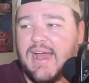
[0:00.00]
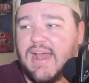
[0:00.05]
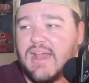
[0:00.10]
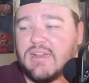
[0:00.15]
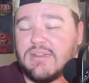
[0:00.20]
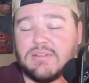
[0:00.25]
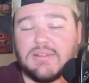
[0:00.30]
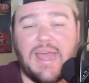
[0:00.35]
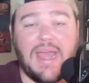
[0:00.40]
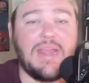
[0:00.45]

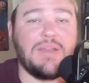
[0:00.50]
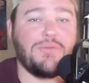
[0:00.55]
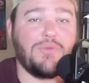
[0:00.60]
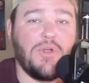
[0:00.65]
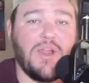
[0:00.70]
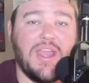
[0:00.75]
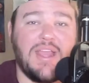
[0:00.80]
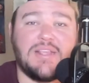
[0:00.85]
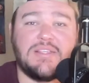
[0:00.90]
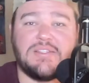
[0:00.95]
Lane
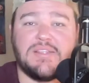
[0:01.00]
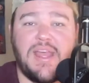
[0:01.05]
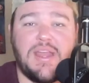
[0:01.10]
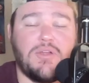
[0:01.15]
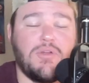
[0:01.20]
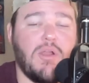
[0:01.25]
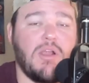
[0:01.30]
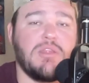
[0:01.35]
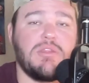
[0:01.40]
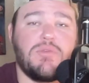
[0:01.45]
Riggs
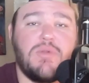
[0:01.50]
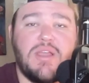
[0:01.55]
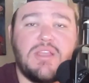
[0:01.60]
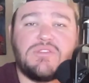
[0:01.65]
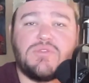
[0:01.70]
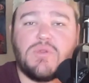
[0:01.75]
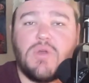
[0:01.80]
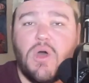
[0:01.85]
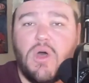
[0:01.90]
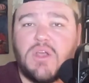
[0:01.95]
later on in the
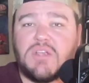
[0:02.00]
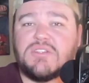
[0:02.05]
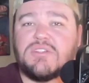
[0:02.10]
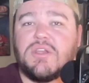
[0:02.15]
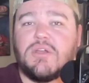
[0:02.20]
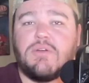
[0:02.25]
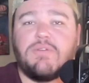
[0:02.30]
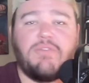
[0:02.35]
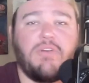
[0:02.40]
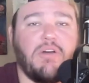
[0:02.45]
race would
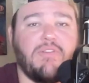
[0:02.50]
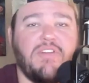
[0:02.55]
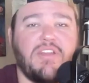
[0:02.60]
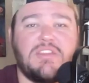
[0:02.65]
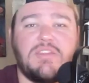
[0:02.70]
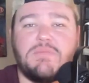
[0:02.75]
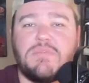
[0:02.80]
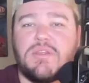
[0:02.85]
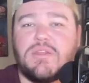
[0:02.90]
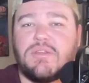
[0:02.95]
also fall
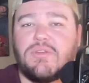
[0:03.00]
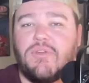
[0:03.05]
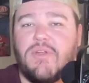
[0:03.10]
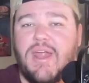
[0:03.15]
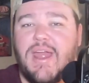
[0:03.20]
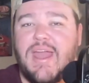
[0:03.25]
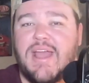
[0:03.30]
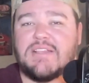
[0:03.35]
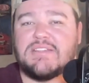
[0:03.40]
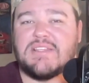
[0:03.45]
victim to the
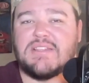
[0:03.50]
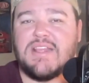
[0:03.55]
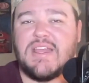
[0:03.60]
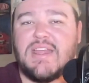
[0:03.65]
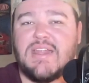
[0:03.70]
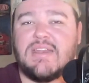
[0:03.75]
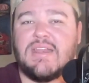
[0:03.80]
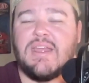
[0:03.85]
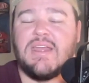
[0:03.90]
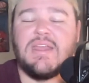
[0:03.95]
grass, and
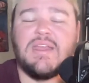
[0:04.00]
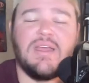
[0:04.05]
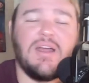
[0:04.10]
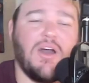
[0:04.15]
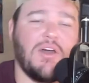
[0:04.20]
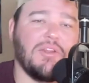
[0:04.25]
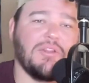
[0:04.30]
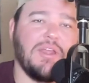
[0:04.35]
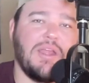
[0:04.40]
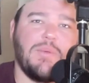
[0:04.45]
then
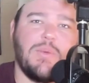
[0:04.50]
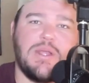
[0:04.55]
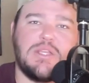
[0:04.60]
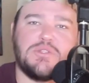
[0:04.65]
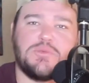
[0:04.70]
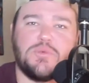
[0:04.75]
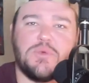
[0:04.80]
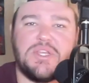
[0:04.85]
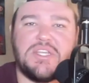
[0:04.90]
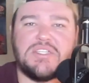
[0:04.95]
on a late
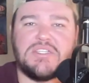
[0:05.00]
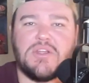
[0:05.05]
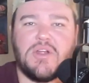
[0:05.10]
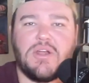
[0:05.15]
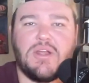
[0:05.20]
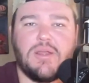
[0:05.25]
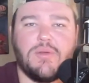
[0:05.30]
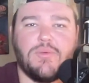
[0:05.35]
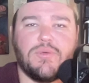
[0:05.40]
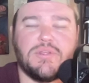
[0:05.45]
race
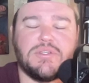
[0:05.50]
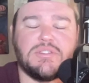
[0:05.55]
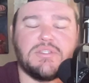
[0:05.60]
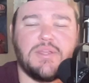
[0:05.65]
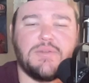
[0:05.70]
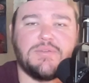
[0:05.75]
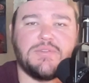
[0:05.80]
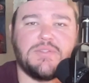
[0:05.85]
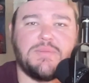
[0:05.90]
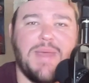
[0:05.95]
restart, it
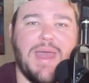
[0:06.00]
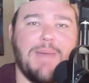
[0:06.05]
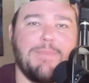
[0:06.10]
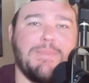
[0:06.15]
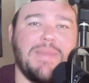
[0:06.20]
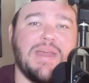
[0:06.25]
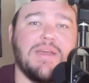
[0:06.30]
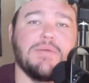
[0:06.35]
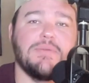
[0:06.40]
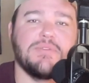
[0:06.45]
was Matt
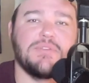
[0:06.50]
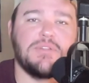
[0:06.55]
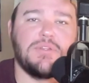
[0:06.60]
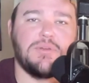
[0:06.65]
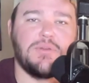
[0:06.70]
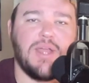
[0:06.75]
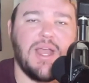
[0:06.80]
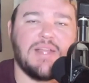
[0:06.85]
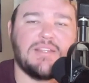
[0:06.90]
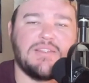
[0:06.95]
Mills who
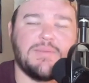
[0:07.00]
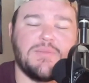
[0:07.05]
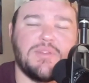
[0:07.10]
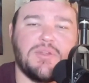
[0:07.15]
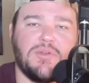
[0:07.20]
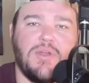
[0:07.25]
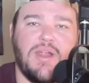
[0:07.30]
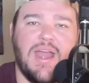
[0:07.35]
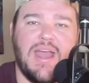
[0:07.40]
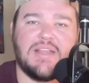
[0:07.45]
got some of the
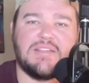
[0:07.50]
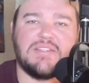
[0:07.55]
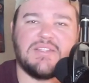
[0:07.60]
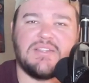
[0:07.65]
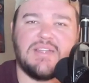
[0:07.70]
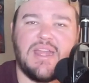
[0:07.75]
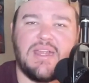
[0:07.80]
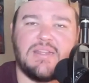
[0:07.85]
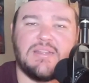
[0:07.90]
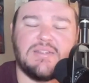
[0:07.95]
grass
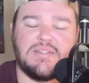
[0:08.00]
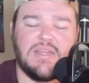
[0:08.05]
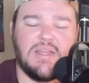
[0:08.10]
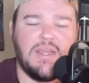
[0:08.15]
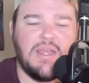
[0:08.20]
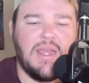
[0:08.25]
and